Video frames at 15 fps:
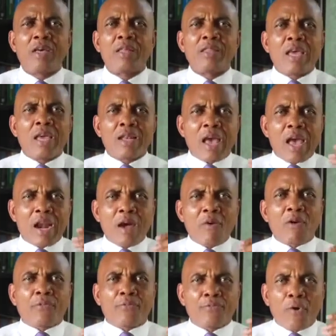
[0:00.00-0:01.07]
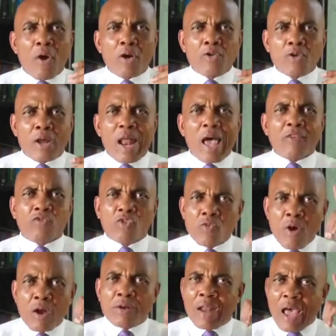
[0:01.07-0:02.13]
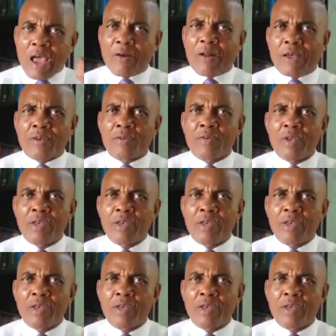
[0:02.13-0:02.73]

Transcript: the Naira was $4 to 1 Naira.